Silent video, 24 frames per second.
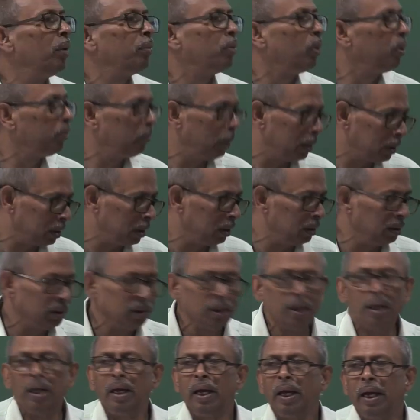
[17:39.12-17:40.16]
have convection
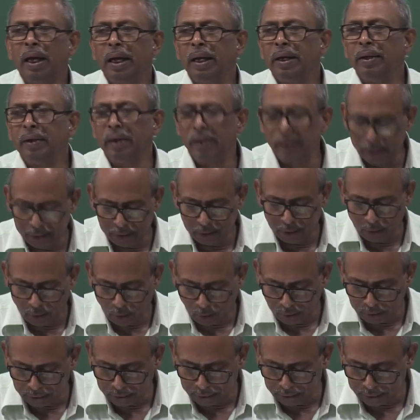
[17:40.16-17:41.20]
and radiation
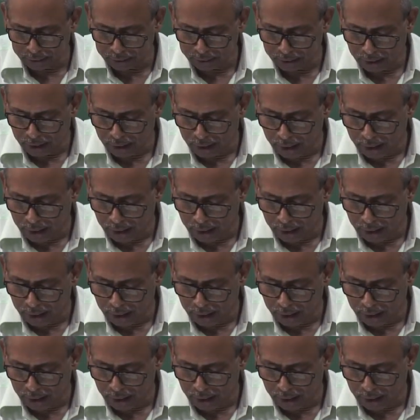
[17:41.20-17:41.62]
losses,